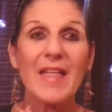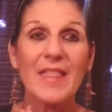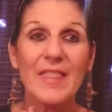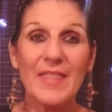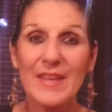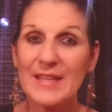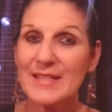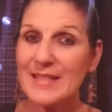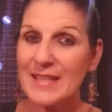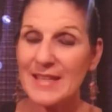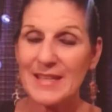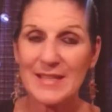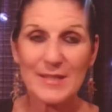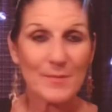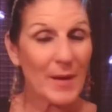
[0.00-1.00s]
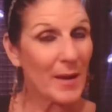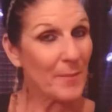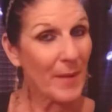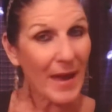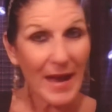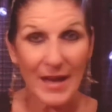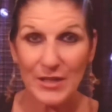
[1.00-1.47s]
this is my
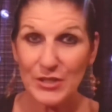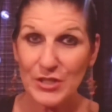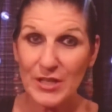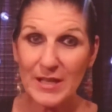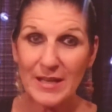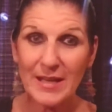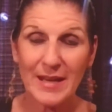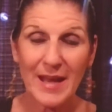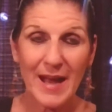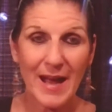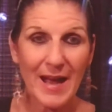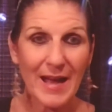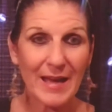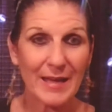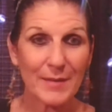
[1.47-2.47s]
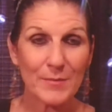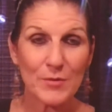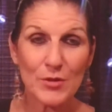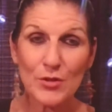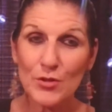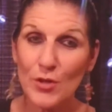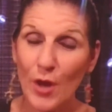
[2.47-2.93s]
passion. I am
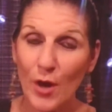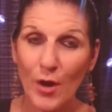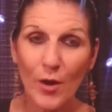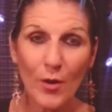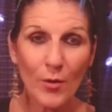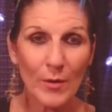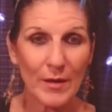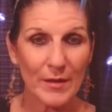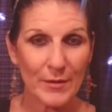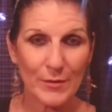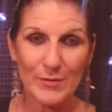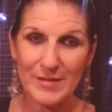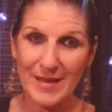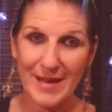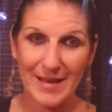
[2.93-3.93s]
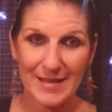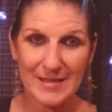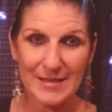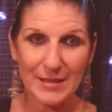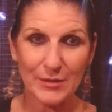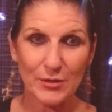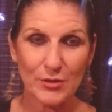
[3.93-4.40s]
so
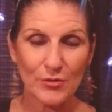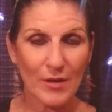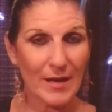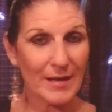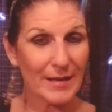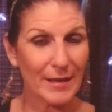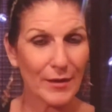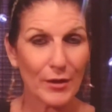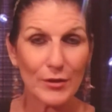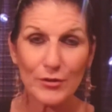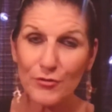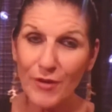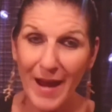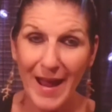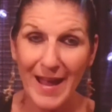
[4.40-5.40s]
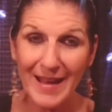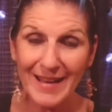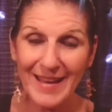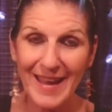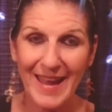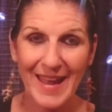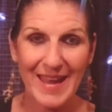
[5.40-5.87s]
enthusiastic to try to get on
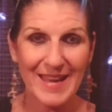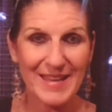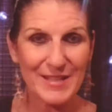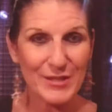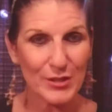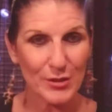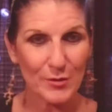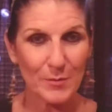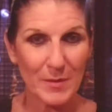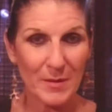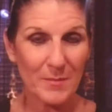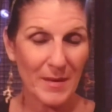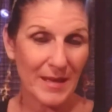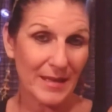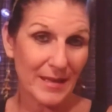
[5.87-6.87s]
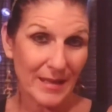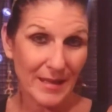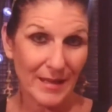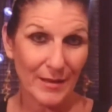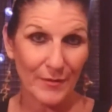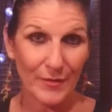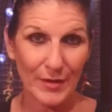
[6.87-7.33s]
track and to be
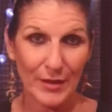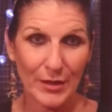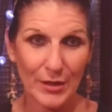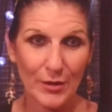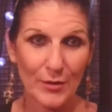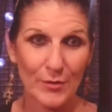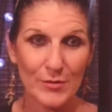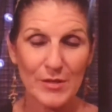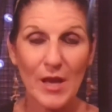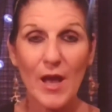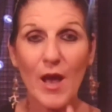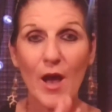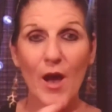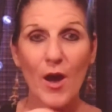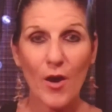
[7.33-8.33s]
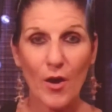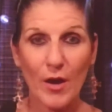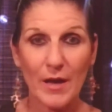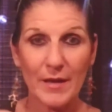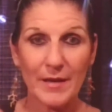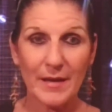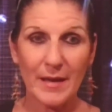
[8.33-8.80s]
making videos
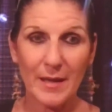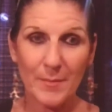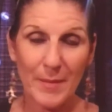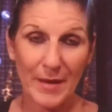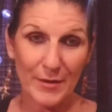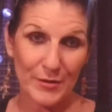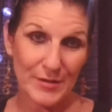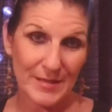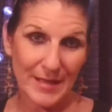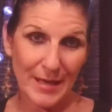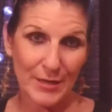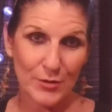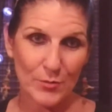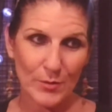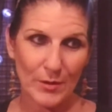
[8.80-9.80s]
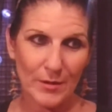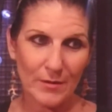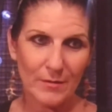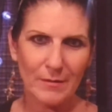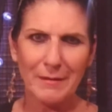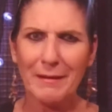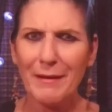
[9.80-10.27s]
on a better schedule
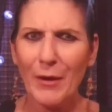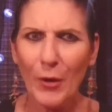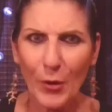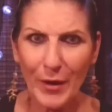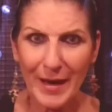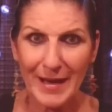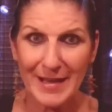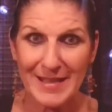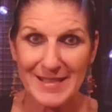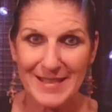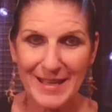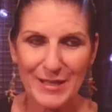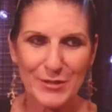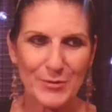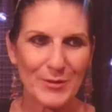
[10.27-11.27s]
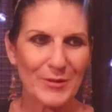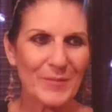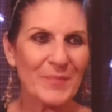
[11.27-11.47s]
or any schedule.